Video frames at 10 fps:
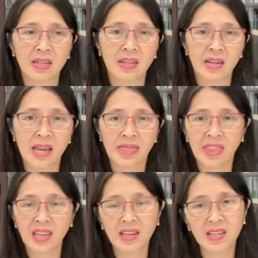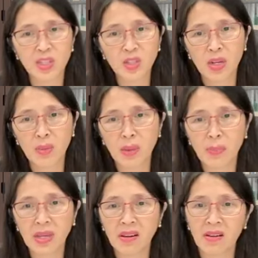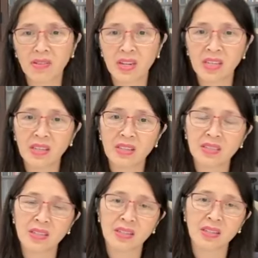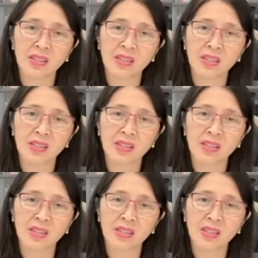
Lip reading: I think Sonny maybe already